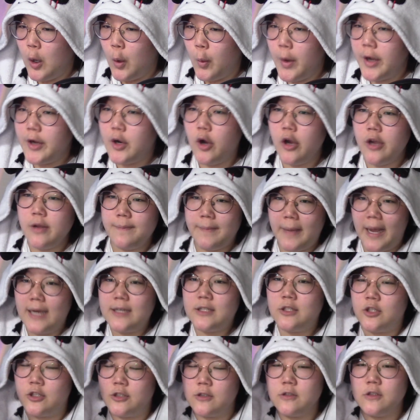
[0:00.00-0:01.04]
We're going
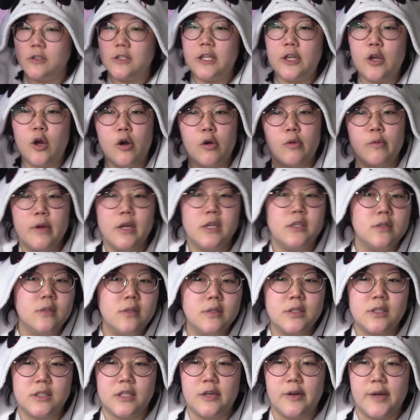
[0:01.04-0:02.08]
back to the
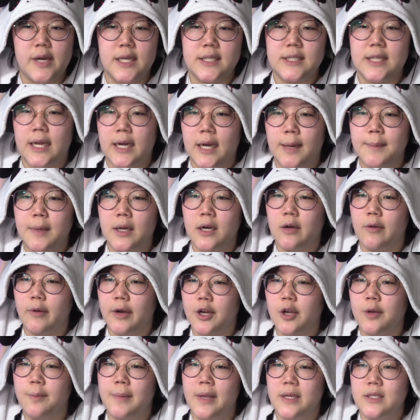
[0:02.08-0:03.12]
original series, and I'm gonna
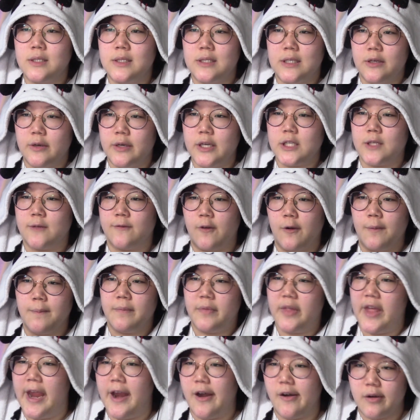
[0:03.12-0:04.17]
recommend series
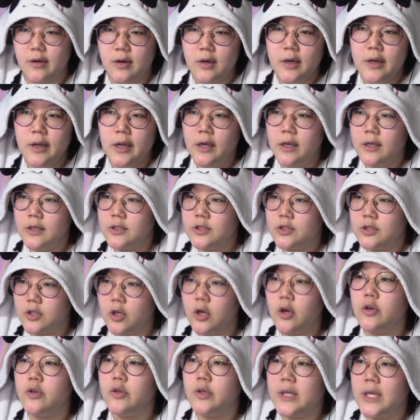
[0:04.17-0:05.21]
from there,
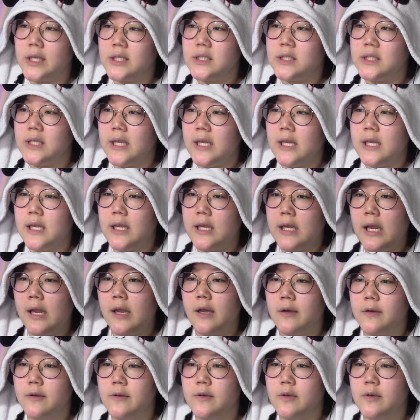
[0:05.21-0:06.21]
so you can see